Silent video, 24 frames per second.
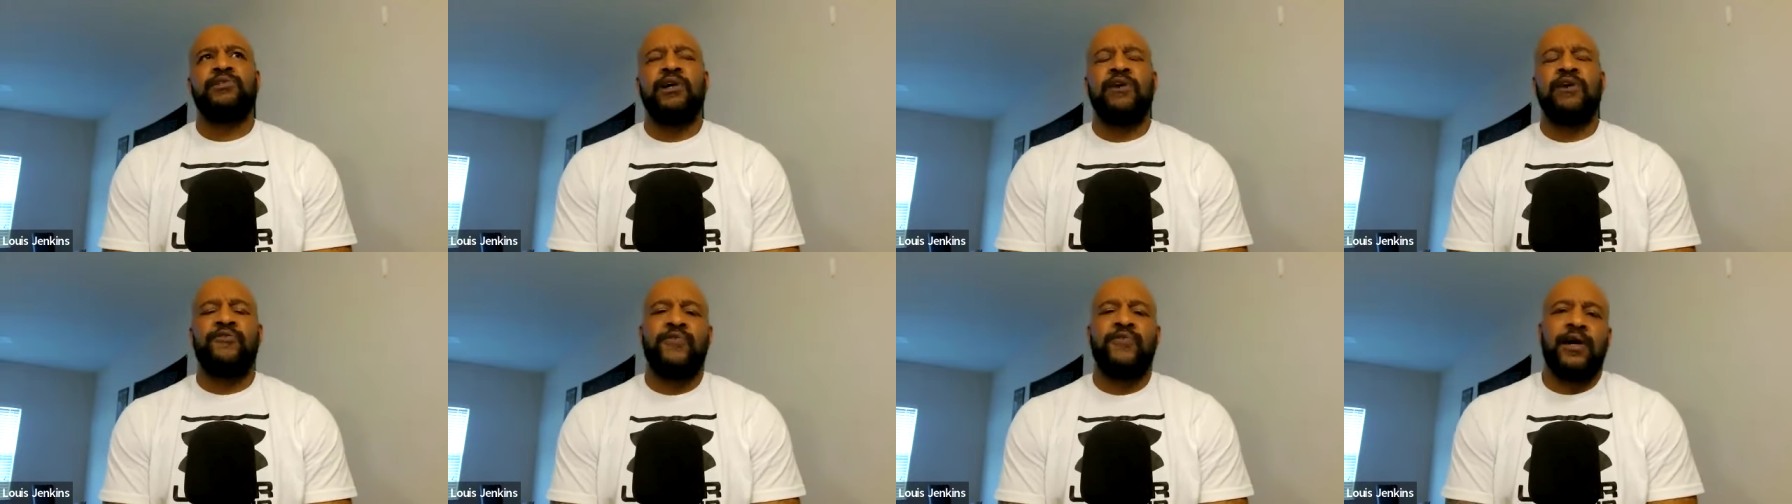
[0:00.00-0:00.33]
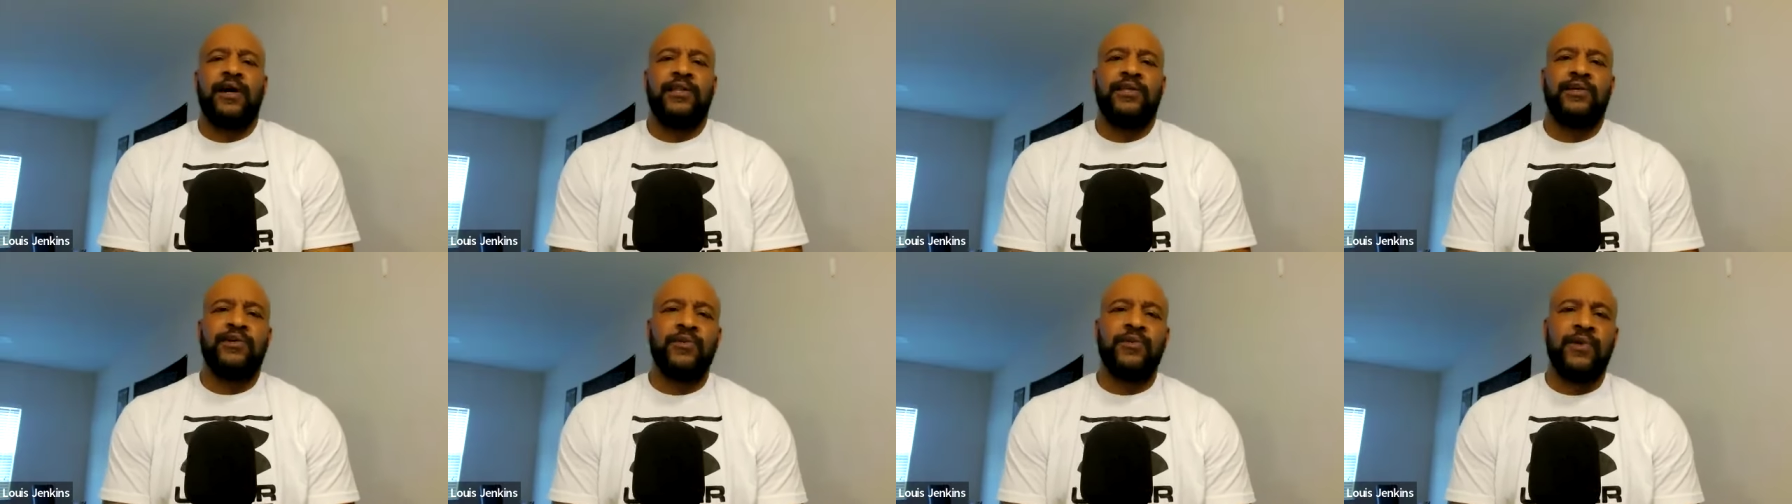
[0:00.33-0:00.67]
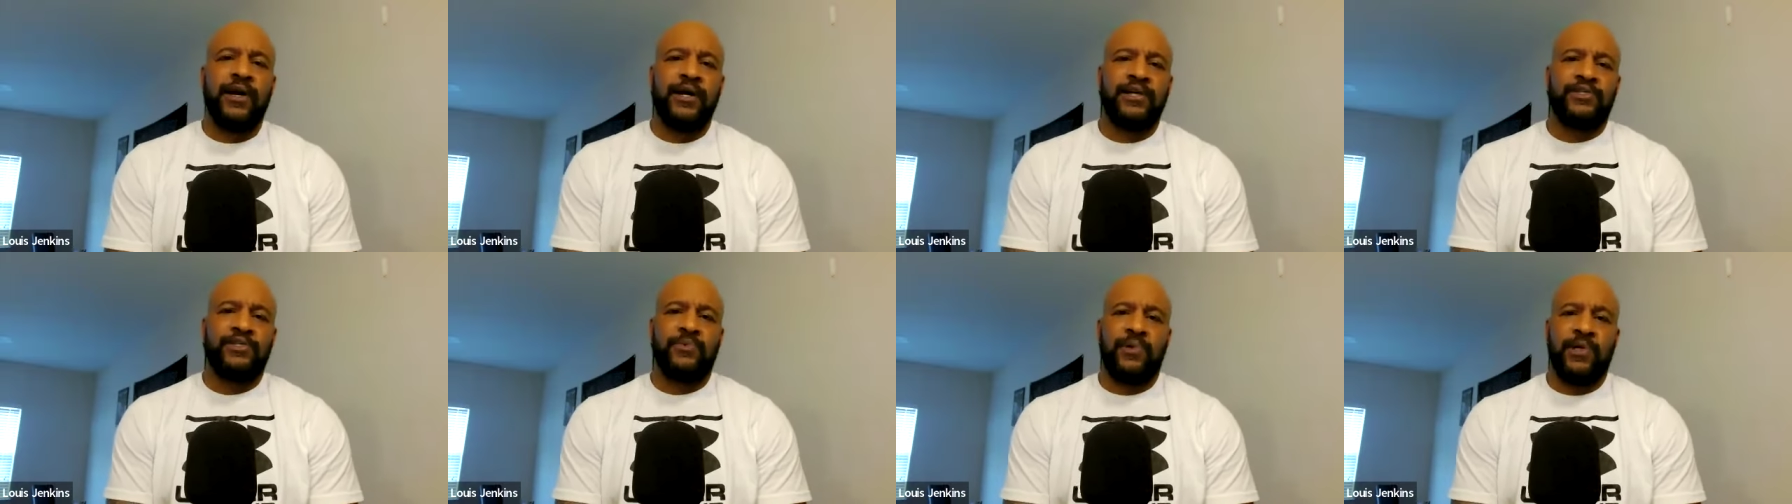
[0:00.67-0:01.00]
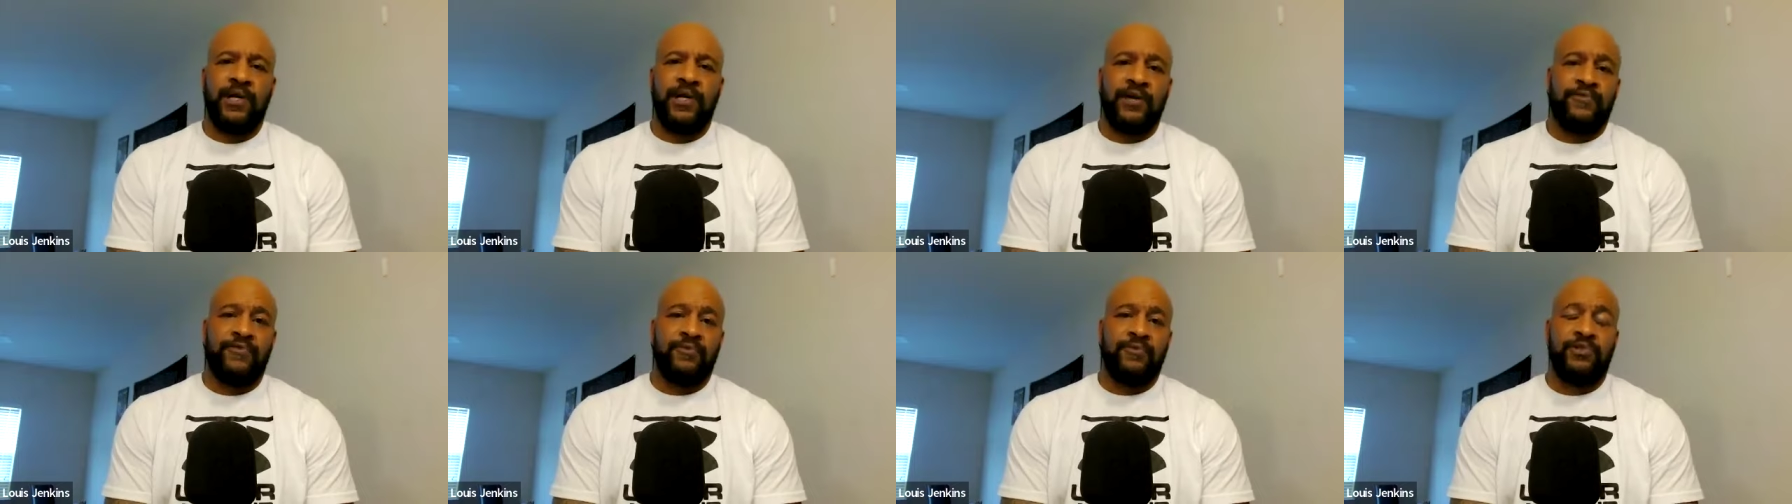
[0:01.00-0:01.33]
So I finally
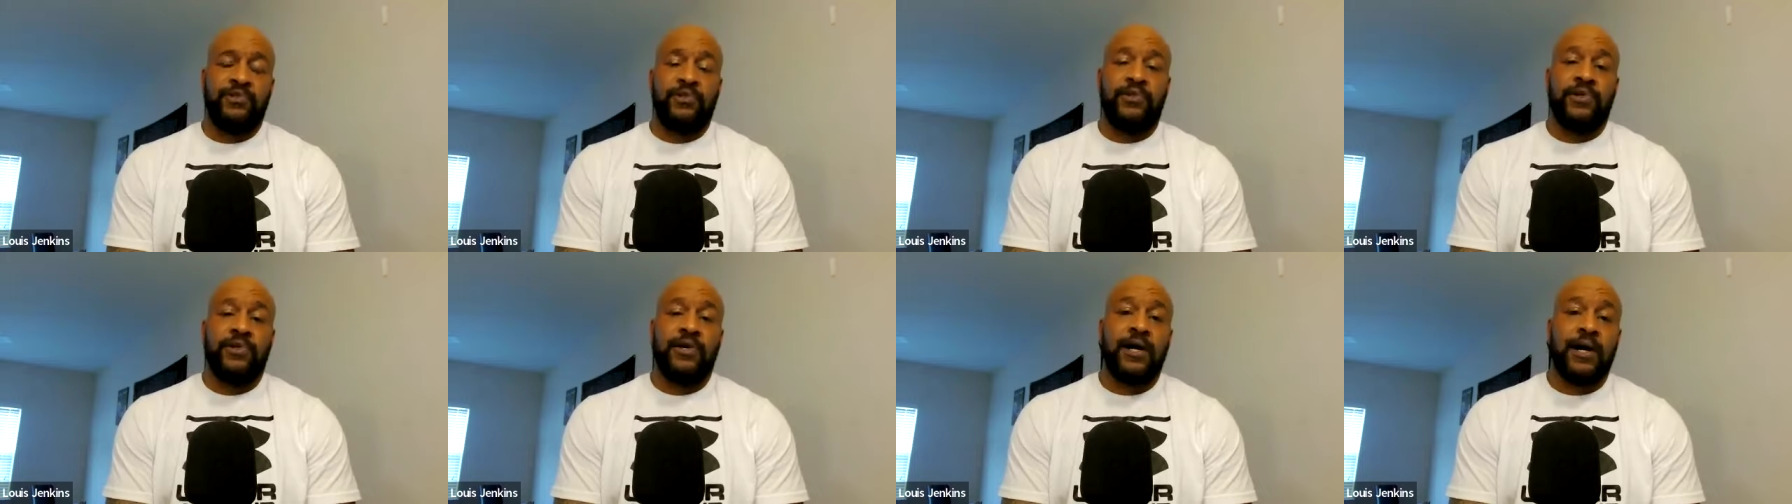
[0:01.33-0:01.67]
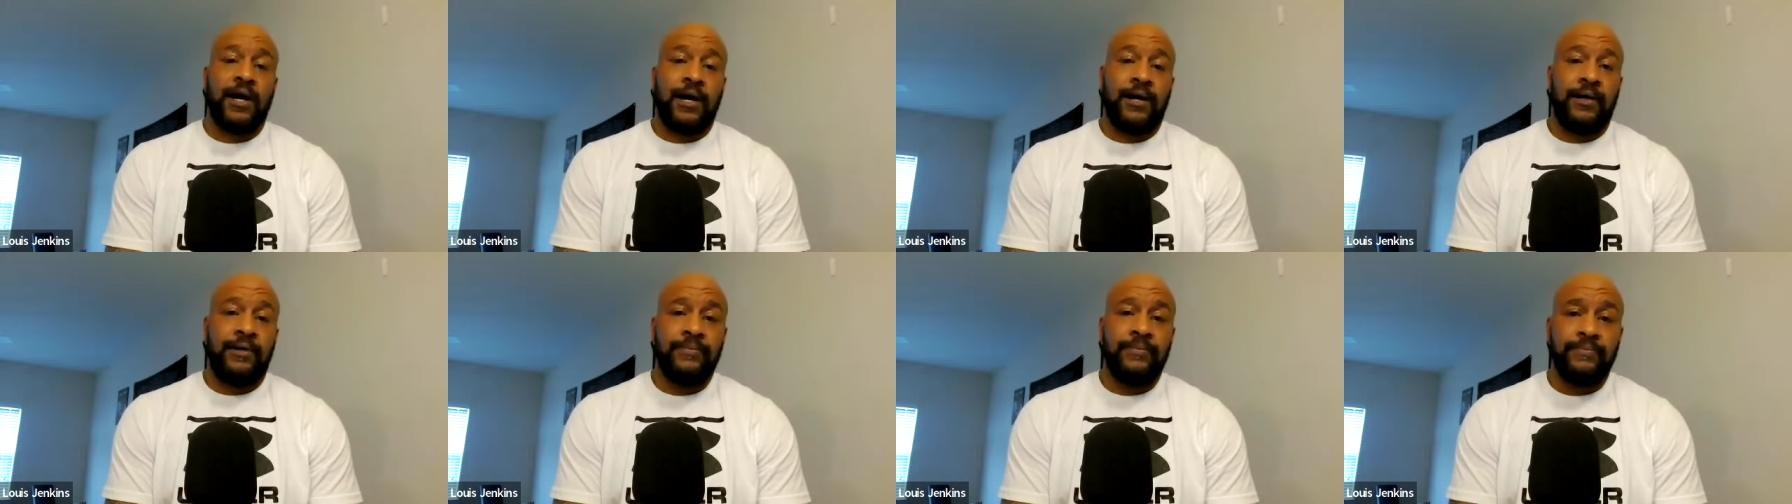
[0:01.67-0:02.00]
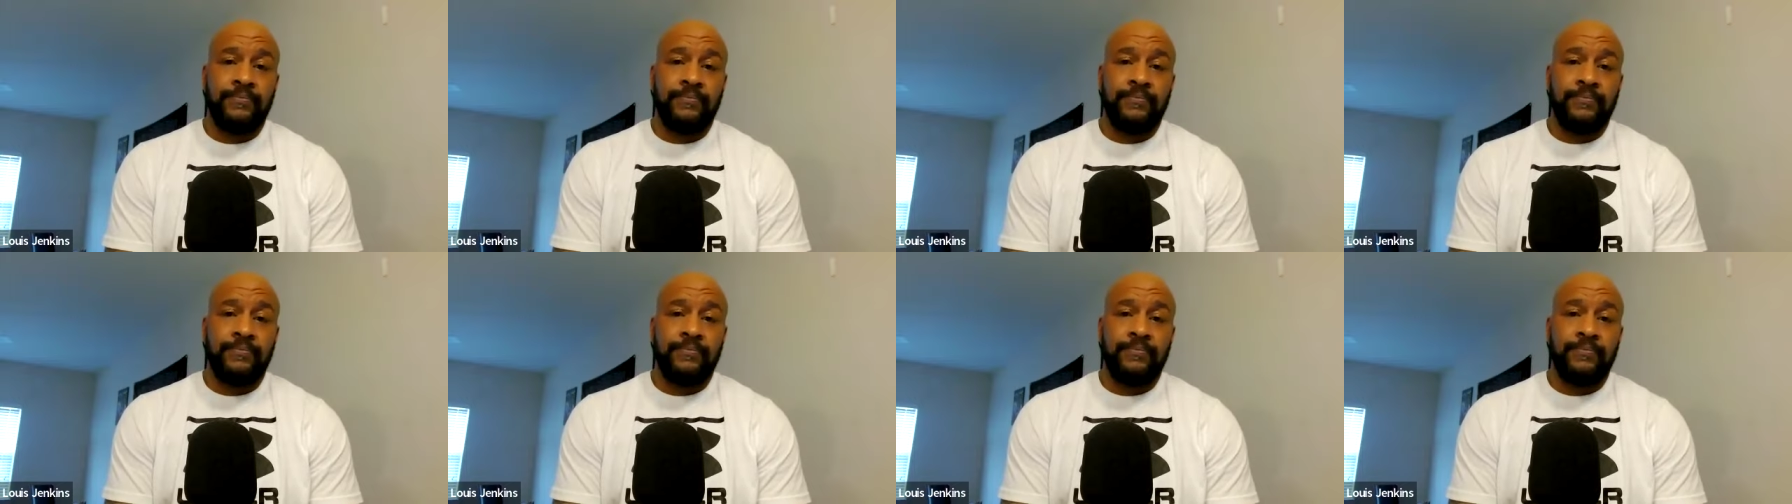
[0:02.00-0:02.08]
graduated from junior high.